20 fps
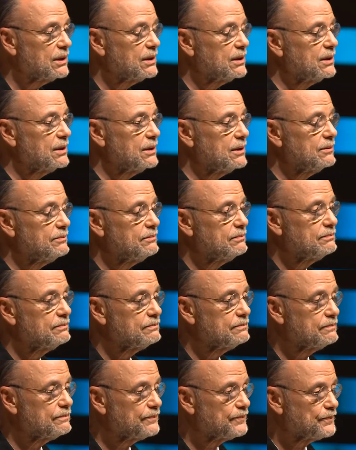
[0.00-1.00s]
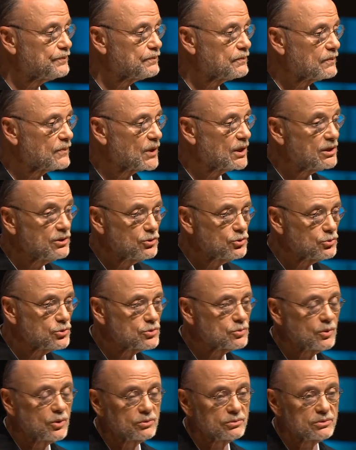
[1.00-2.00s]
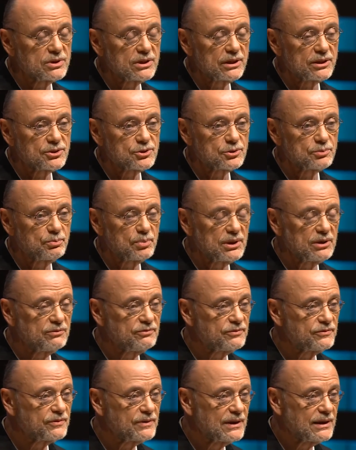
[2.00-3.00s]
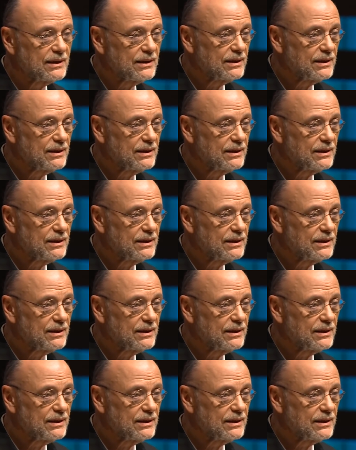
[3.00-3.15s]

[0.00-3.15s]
Um, Hindus won't touch beef.